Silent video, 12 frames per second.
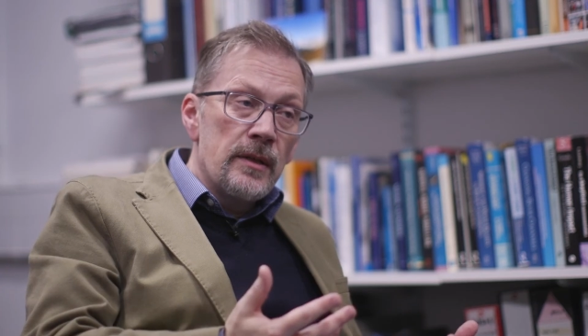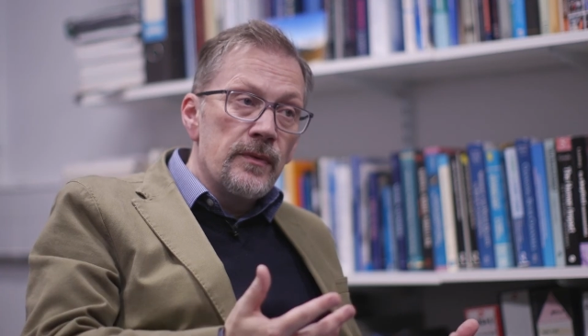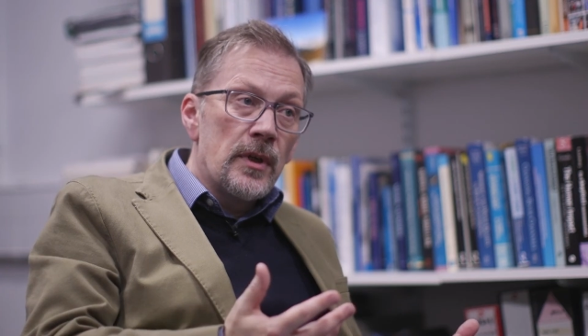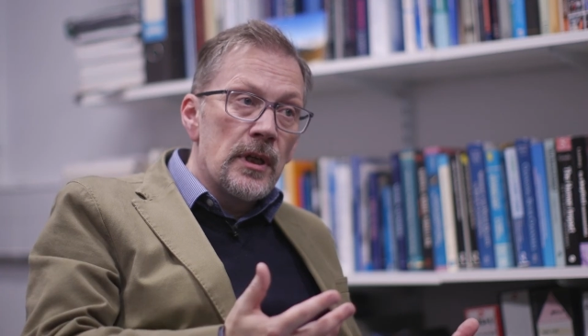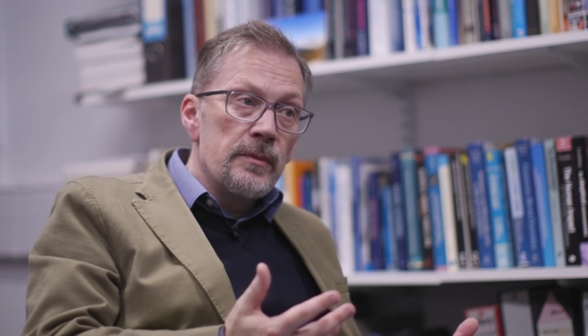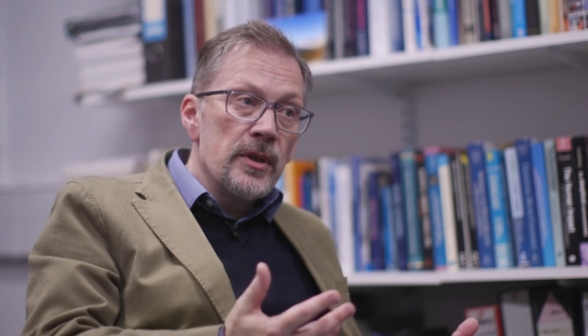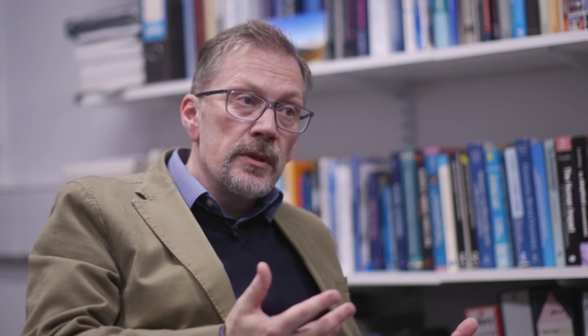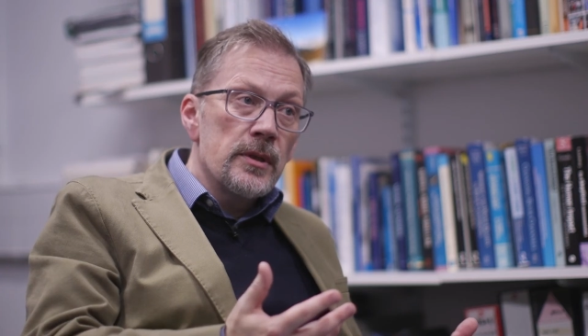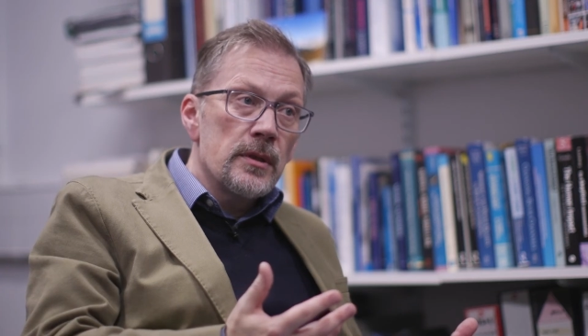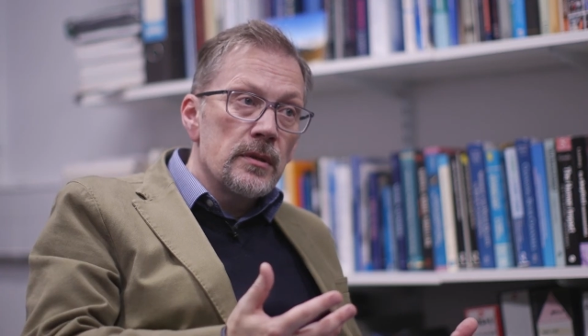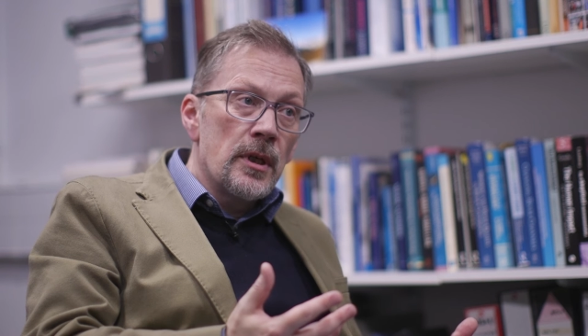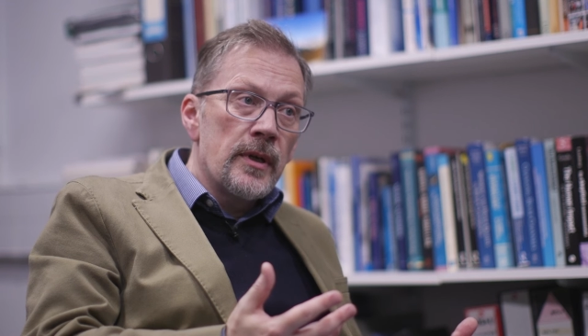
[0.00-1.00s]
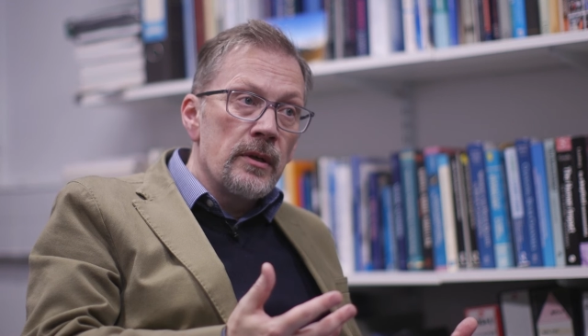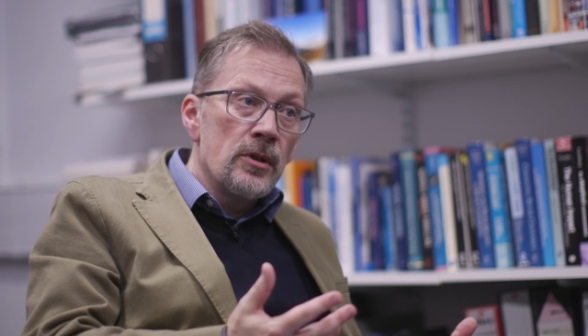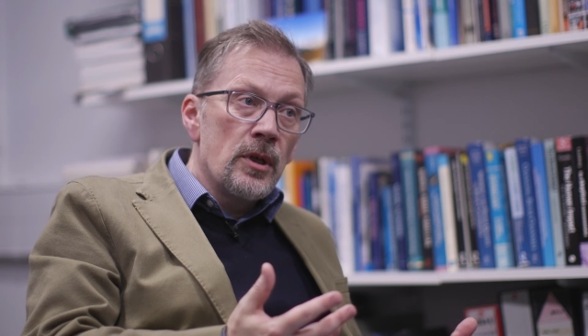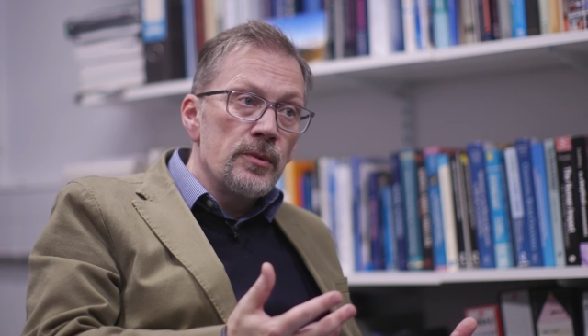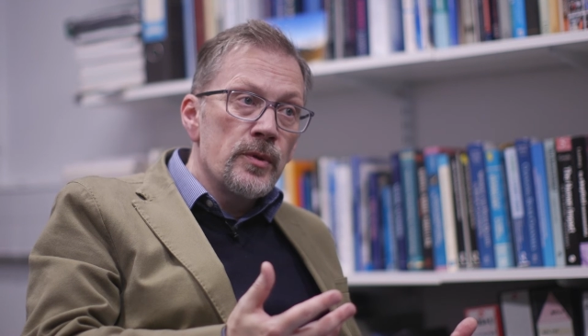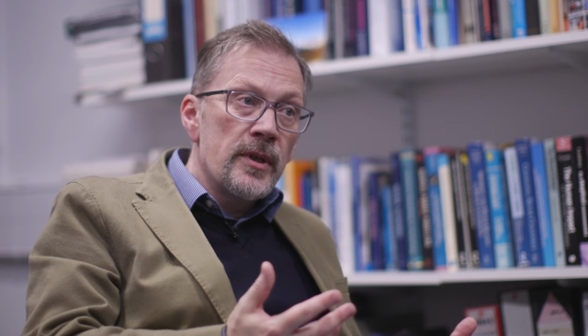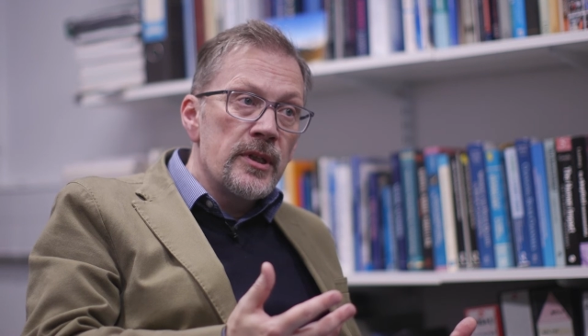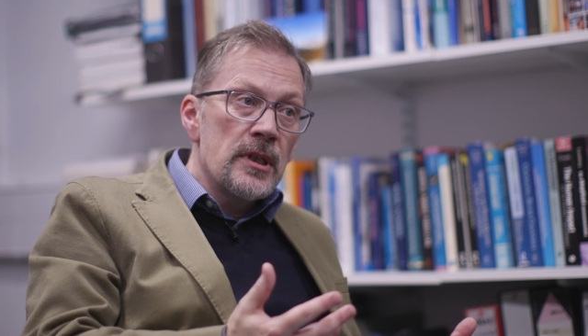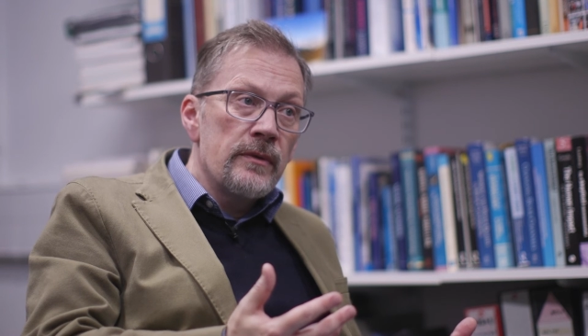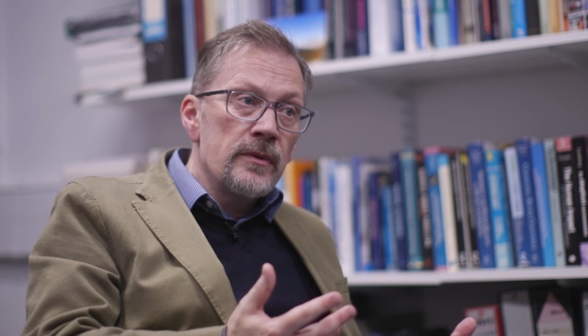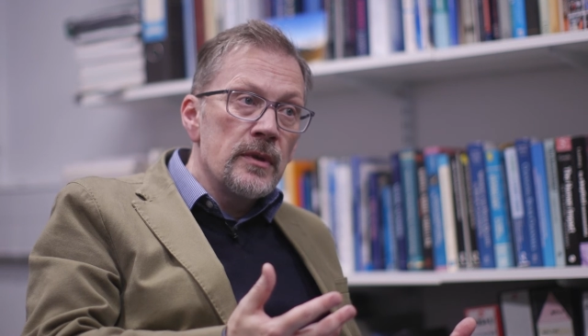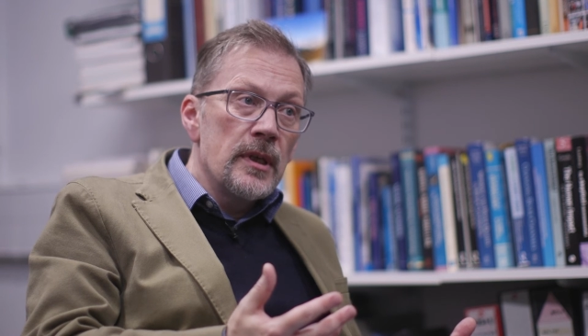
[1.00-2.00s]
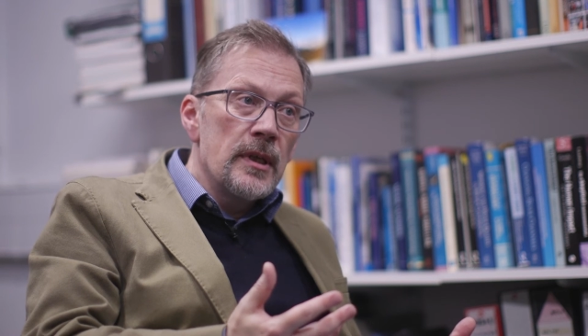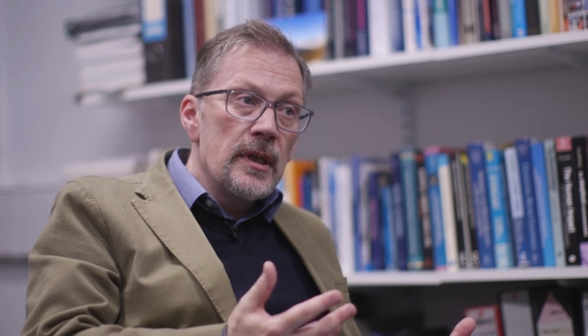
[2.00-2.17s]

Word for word: environment around COP27